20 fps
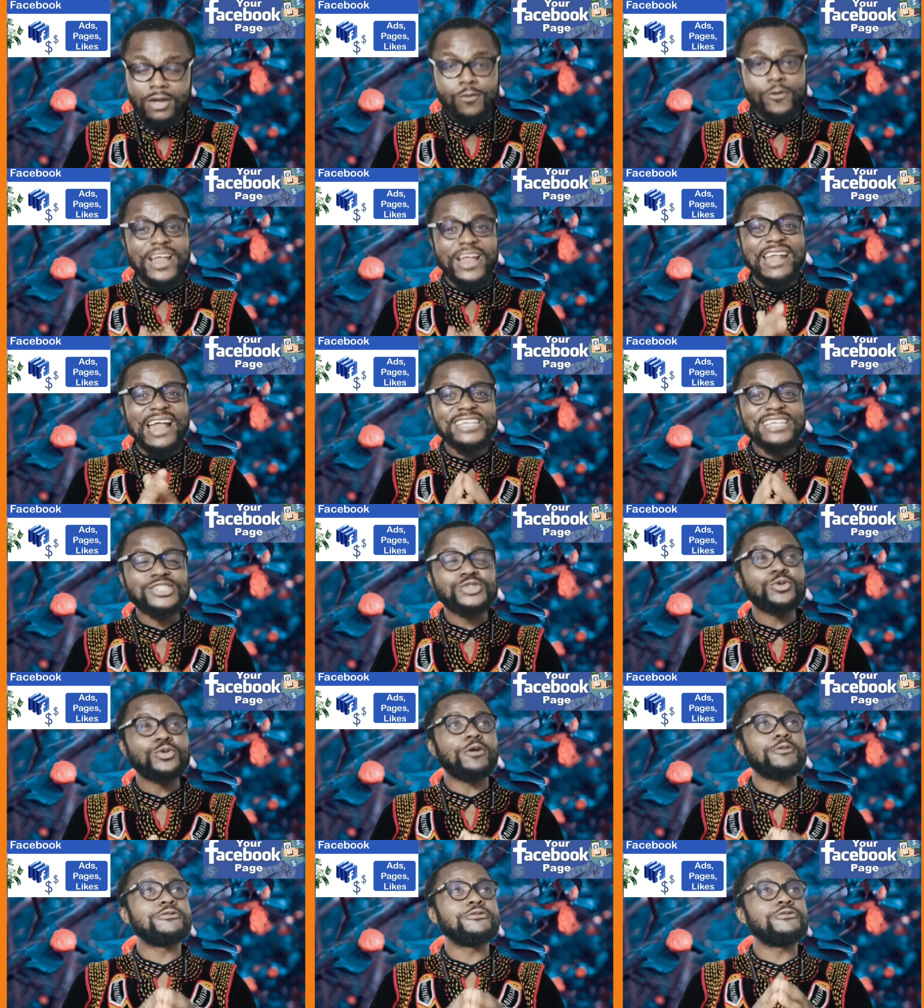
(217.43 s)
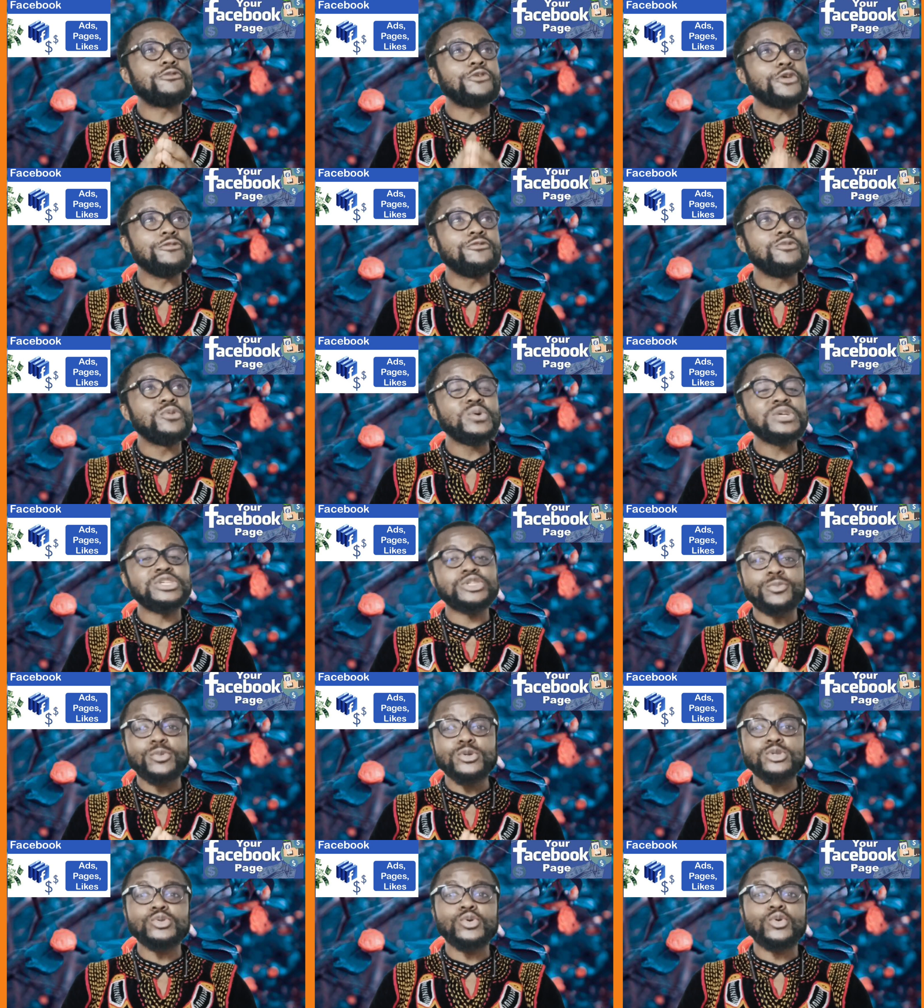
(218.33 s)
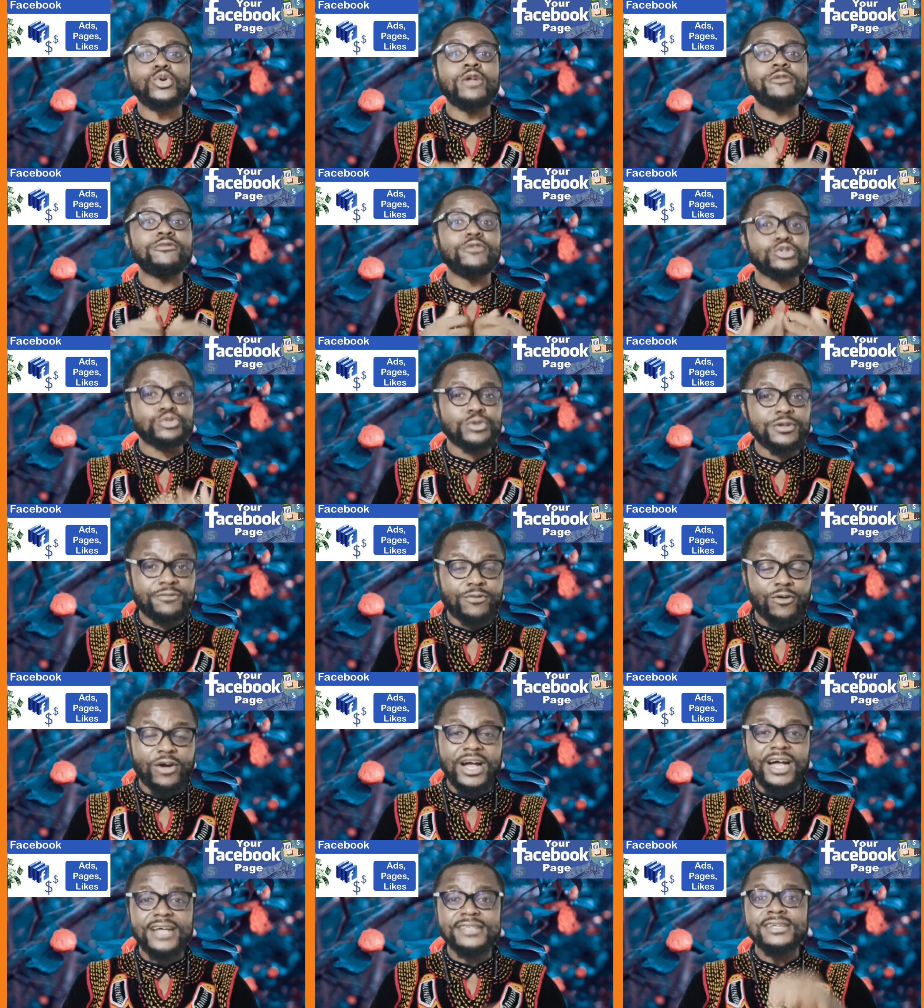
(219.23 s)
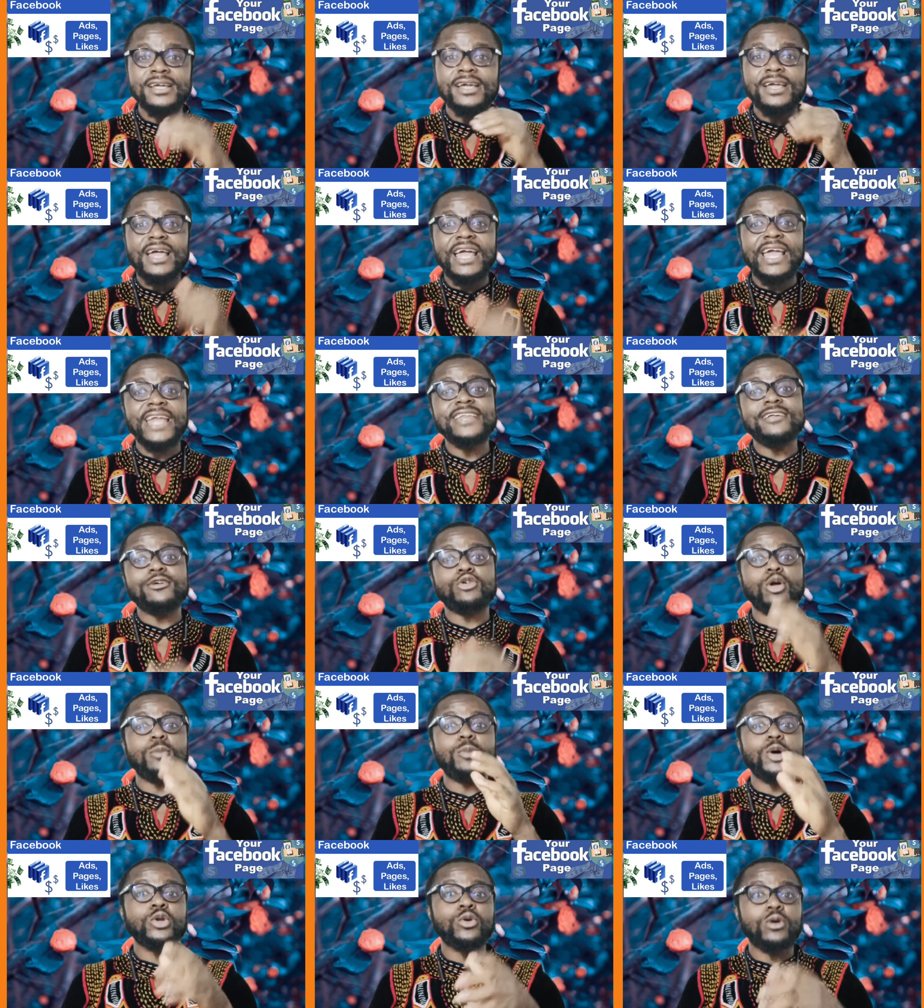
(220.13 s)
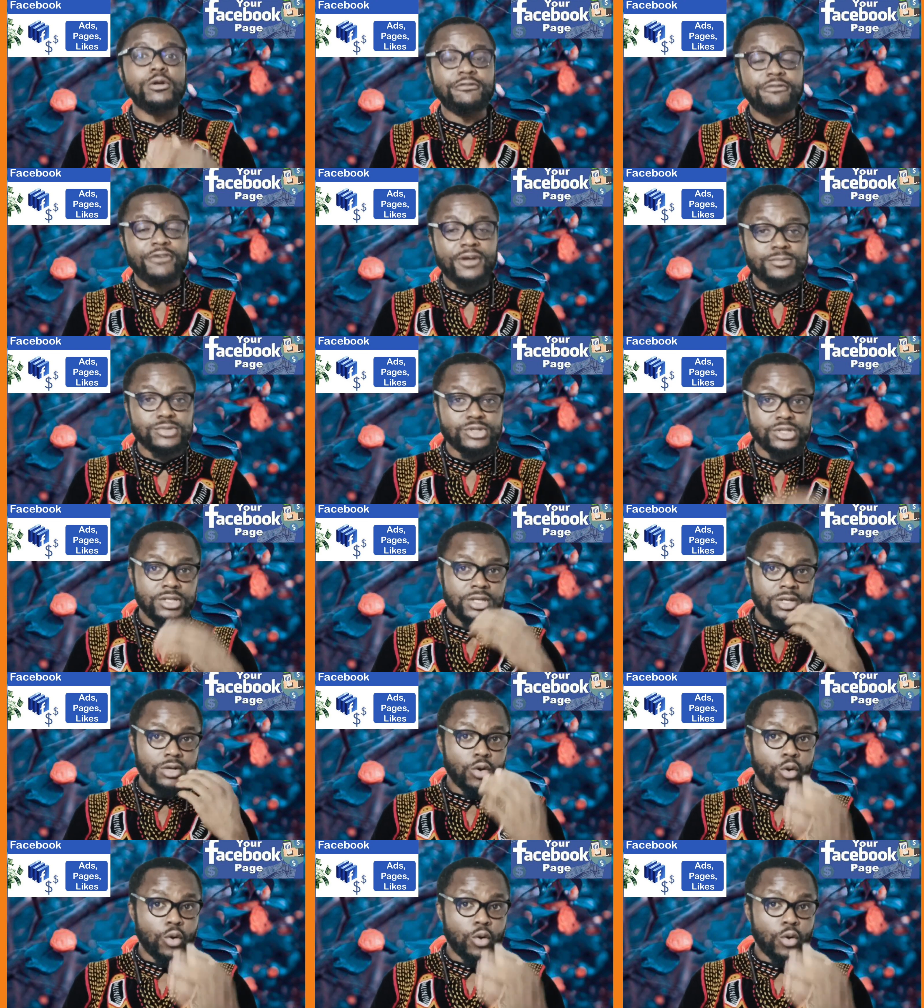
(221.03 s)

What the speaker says: Whereas your review is supposed to run for 24 hours and the robot confirms,